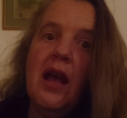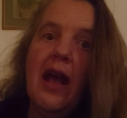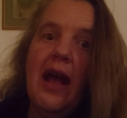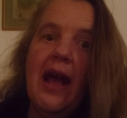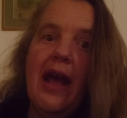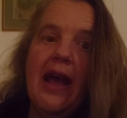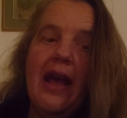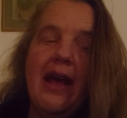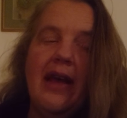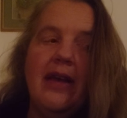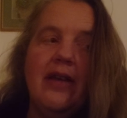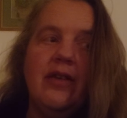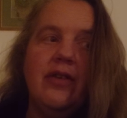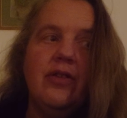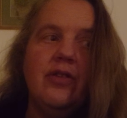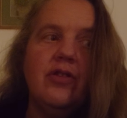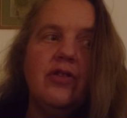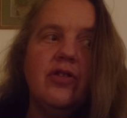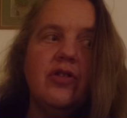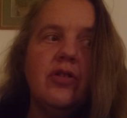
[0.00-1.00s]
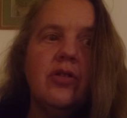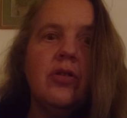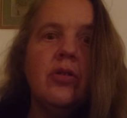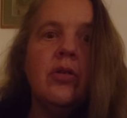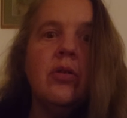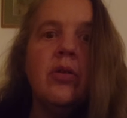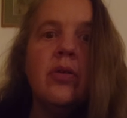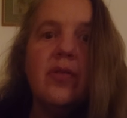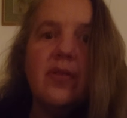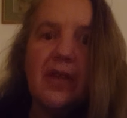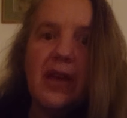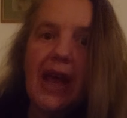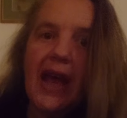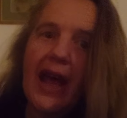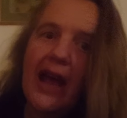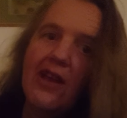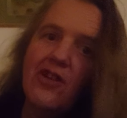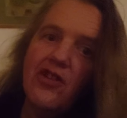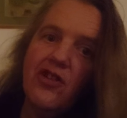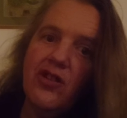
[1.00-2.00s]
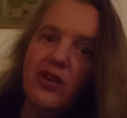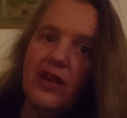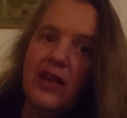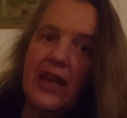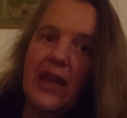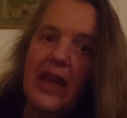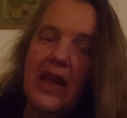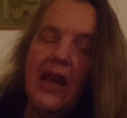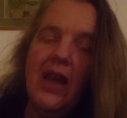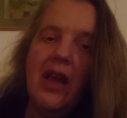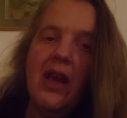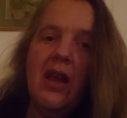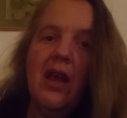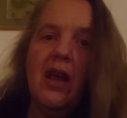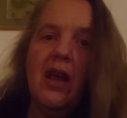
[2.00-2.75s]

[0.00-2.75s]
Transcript: and they're actually